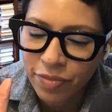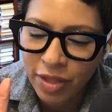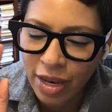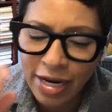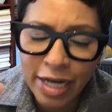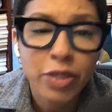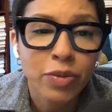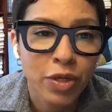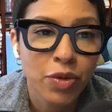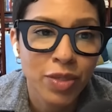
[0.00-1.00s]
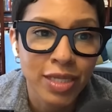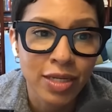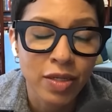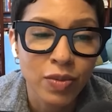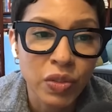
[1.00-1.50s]
and I don't know who
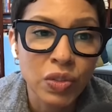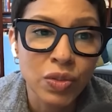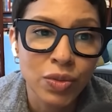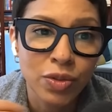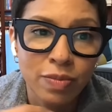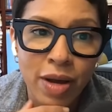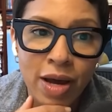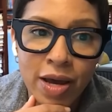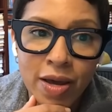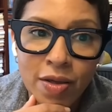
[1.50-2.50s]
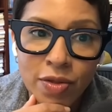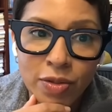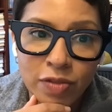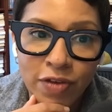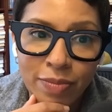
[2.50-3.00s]
exactly was sued by
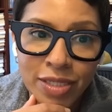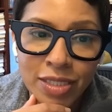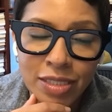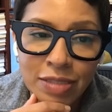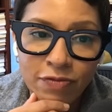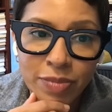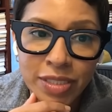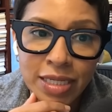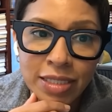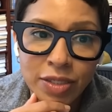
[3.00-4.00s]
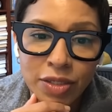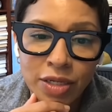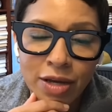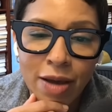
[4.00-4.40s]
those families from Sandy Hook.